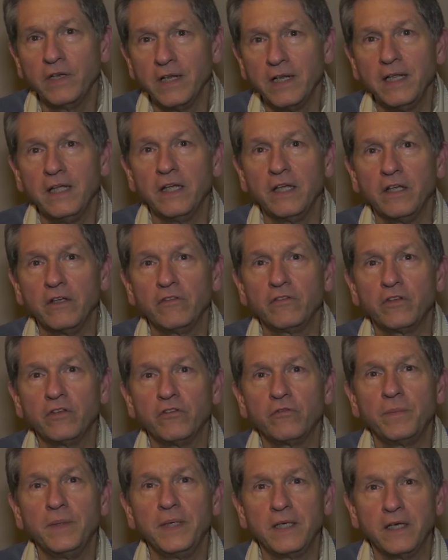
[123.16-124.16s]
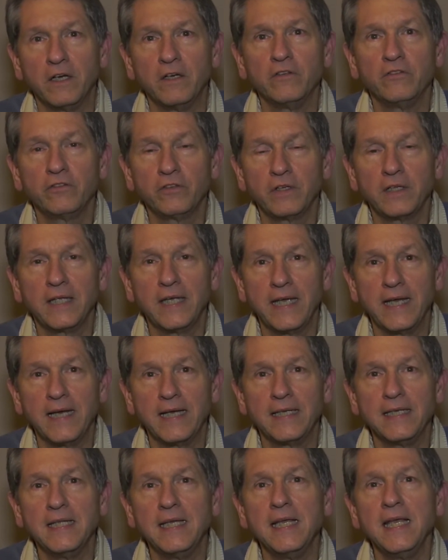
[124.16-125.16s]
it is because,
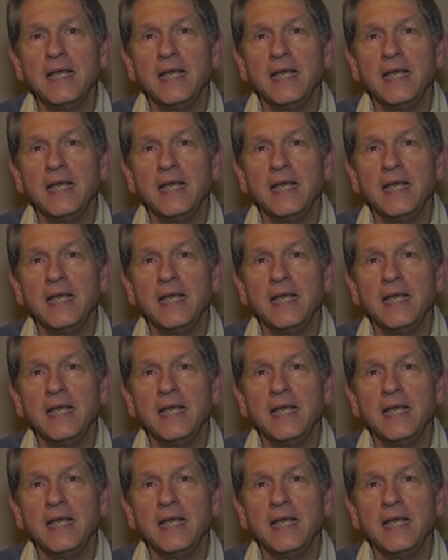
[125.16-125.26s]
again,